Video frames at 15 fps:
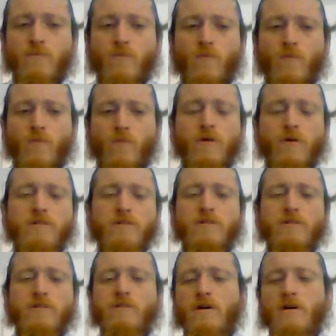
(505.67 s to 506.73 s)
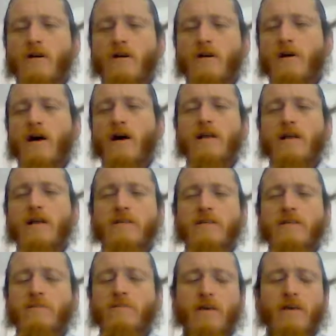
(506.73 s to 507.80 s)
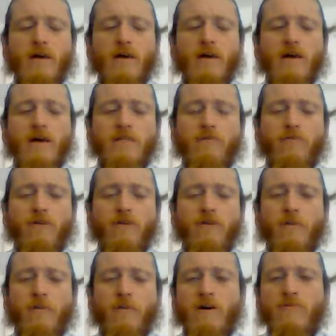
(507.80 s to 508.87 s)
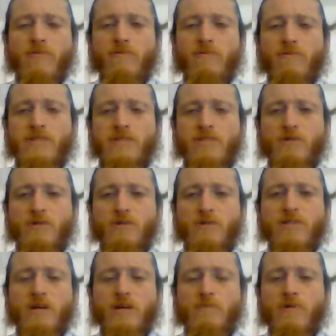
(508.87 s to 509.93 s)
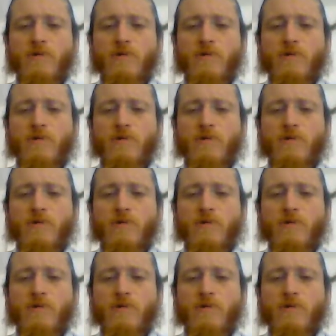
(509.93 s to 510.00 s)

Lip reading: One person says, "Oh, I'd like to free myself from my situation,